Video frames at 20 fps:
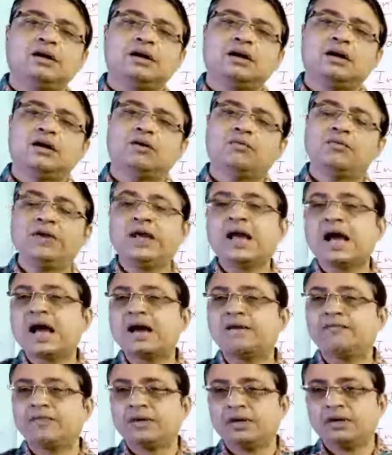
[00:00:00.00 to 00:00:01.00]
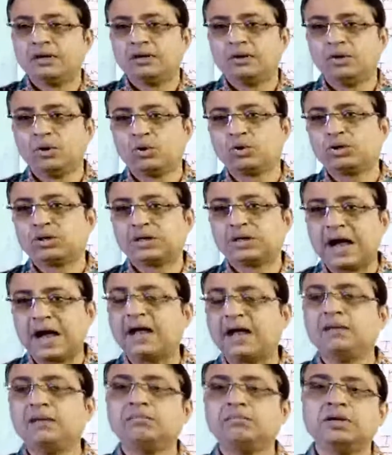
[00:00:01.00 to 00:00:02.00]
We have no
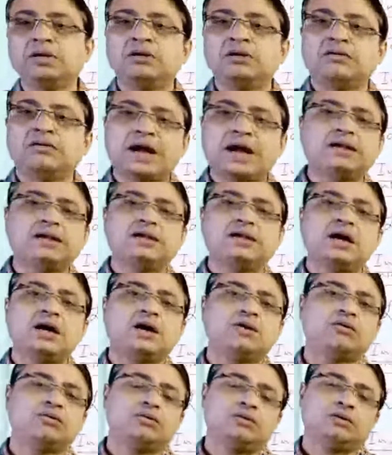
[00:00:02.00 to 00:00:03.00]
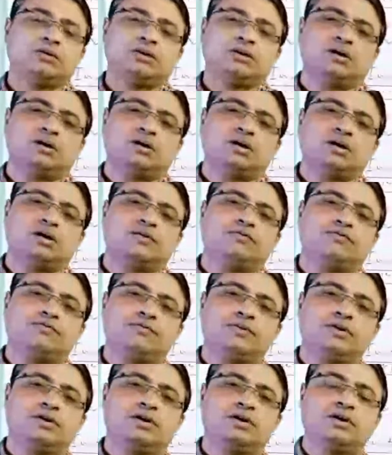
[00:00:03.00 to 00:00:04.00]
time right now.
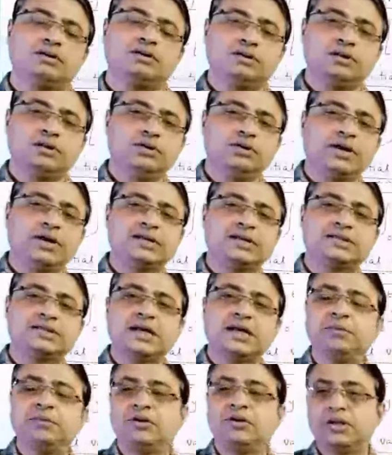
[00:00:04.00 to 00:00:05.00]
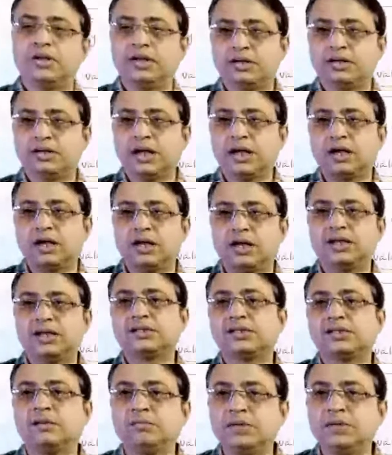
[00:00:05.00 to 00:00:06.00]
Your exam, your internal
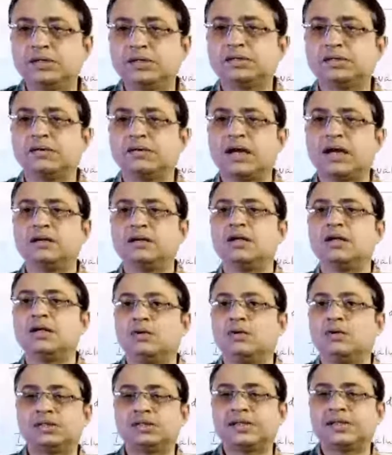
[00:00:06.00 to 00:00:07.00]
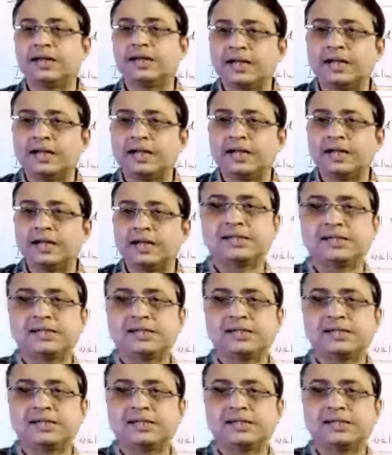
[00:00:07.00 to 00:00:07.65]
exam is right now on Saturday and